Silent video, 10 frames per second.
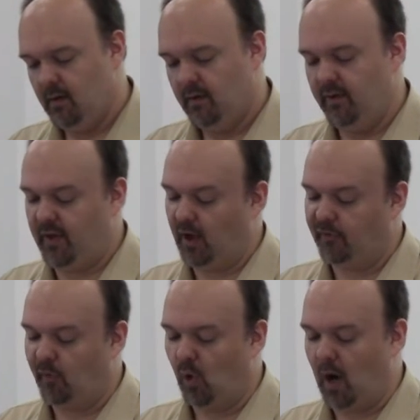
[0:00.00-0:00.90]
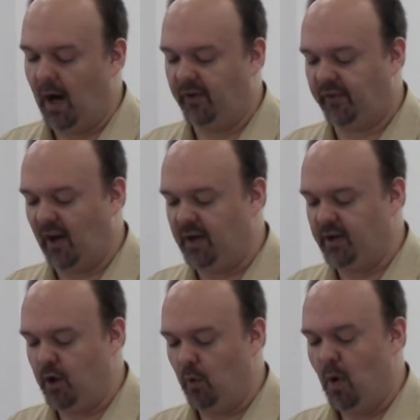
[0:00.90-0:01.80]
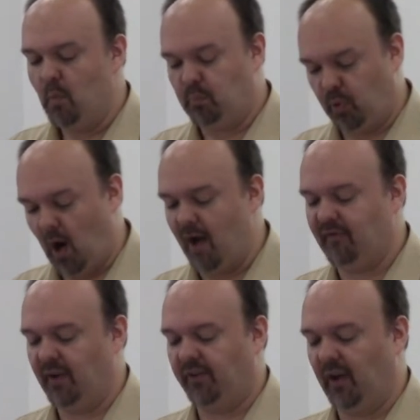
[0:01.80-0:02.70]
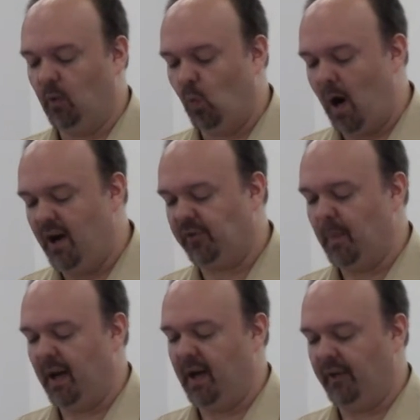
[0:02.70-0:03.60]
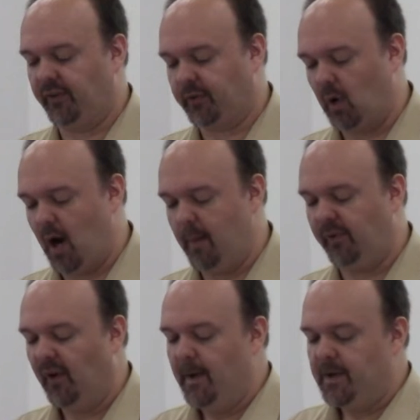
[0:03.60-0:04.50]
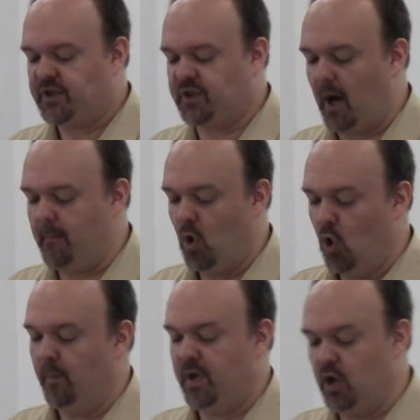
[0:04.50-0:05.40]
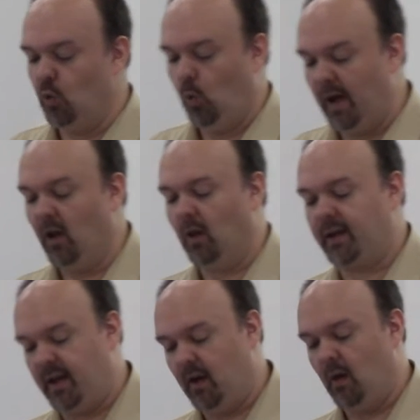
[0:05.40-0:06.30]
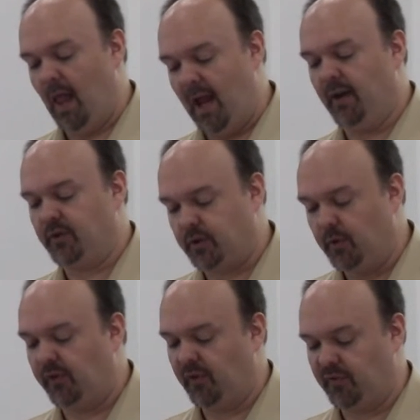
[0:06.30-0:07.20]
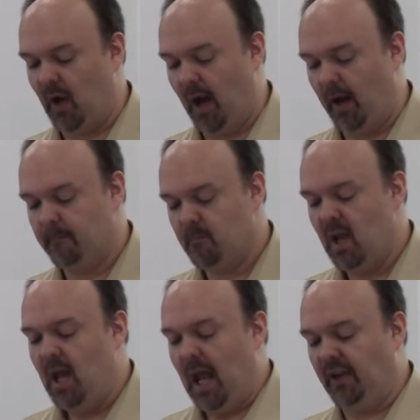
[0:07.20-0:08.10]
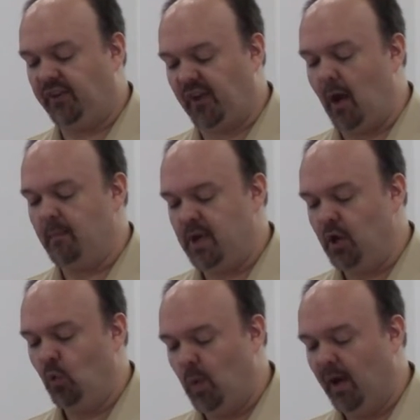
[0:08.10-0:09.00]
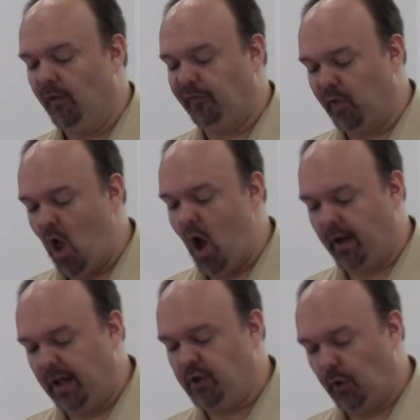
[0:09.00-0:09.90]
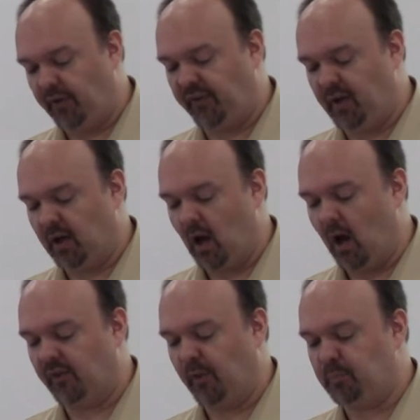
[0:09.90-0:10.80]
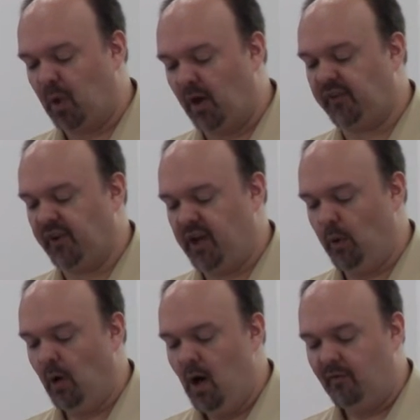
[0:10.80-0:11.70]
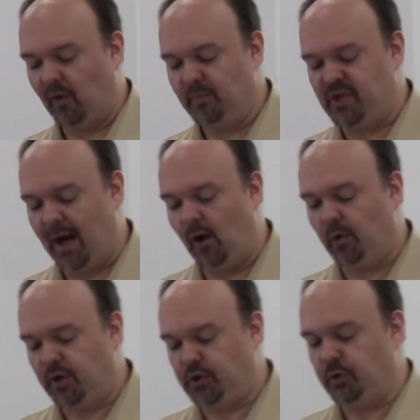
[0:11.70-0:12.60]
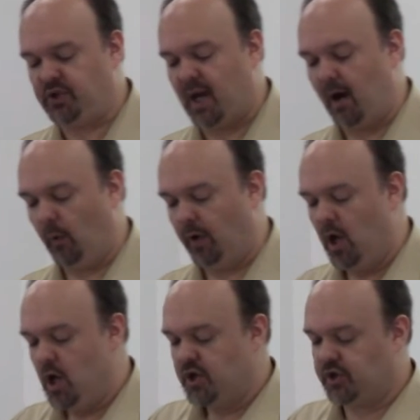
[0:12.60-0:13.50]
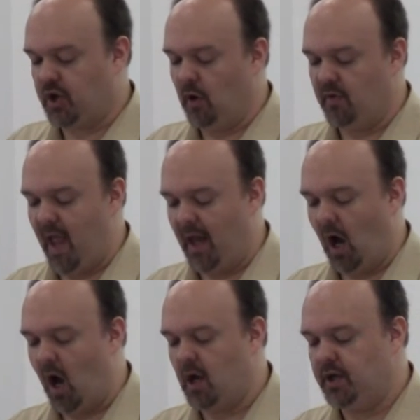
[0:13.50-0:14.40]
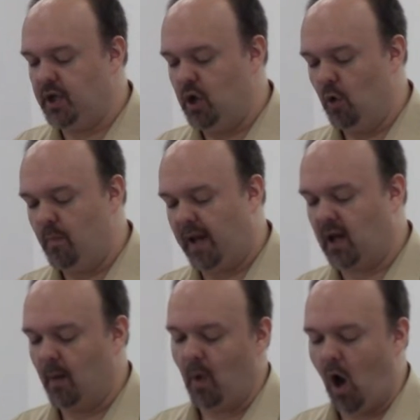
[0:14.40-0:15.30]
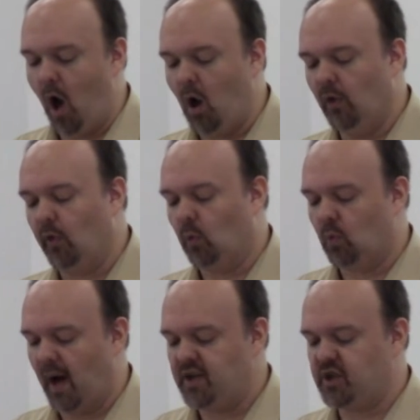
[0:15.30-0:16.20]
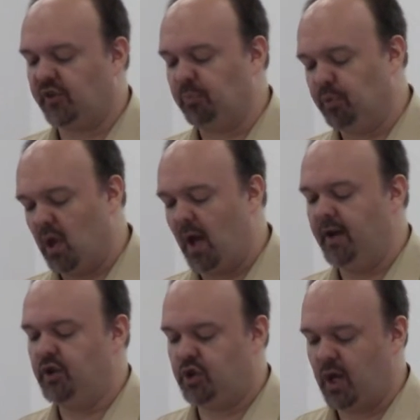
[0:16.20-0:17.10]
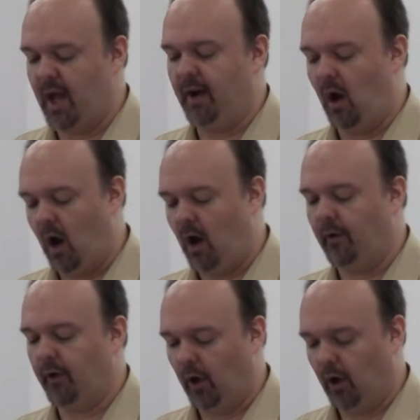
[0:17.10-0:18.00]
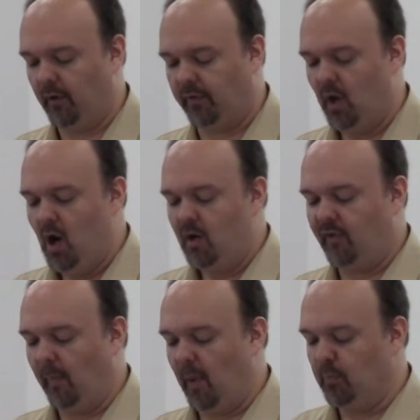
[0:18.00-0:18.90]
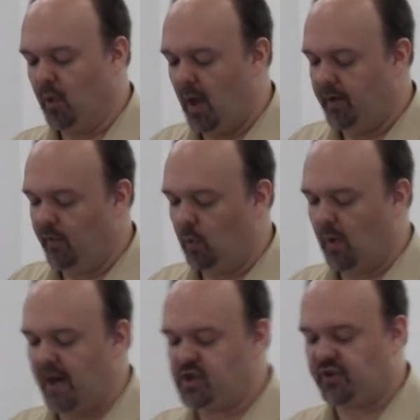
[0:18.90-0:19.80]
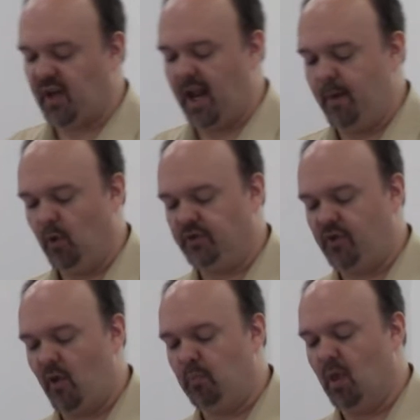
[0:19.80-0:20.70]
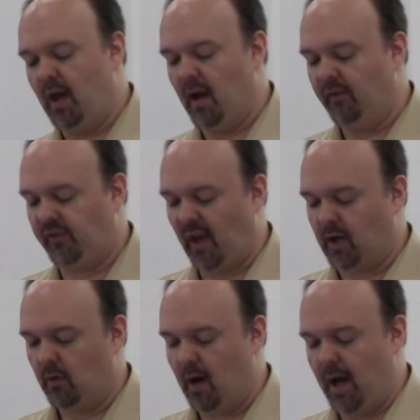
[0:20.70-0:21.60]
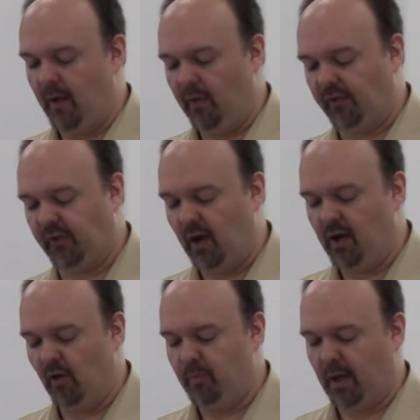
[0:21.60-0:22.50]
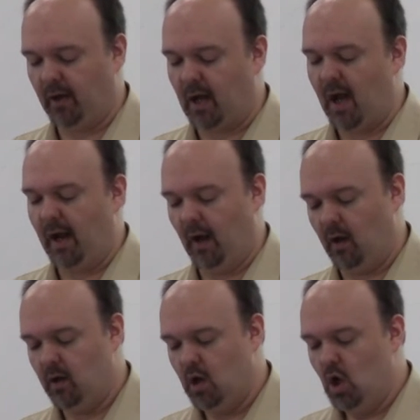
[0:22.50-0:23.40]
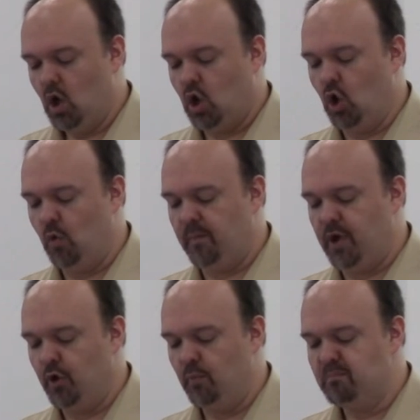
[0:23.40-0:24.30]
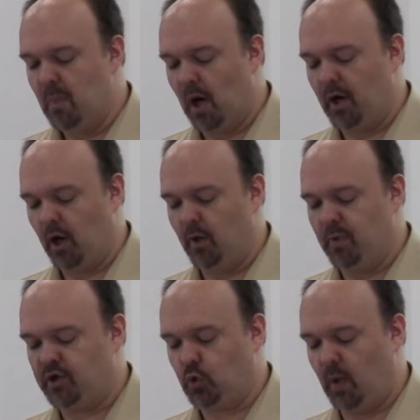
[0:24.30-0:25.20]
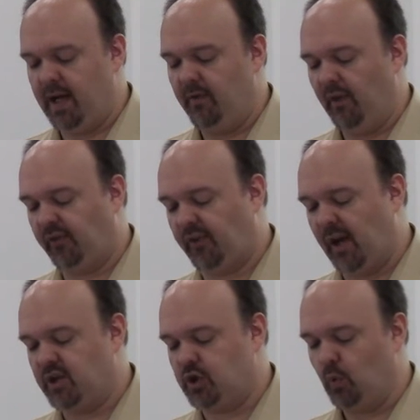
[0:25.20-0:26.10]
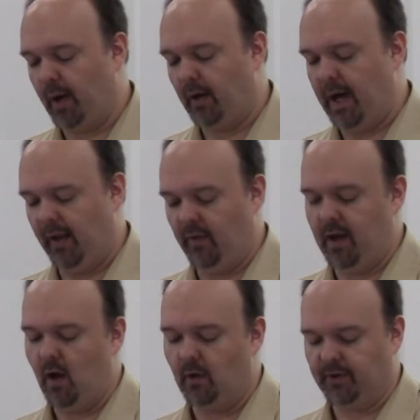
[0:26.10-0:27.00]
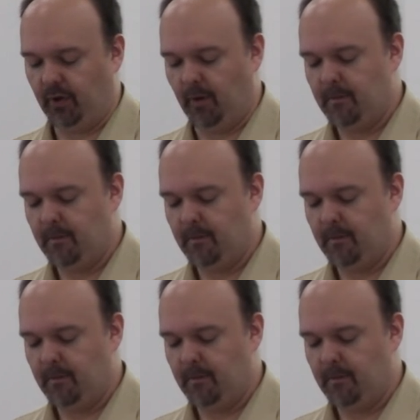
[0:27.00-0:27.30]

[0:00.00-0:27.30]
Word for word: Therefore, I send you prophets and wise men and scribes, some whom you will kill and crucify, and some you will flog in your synagogues and persecute from town to town, so that on you may come all the righteous blood shed on earth, from the blood of the righteous Abel to the blood of Zechariah the son of Berechiah whom you murdered between the sanctuary and the altar.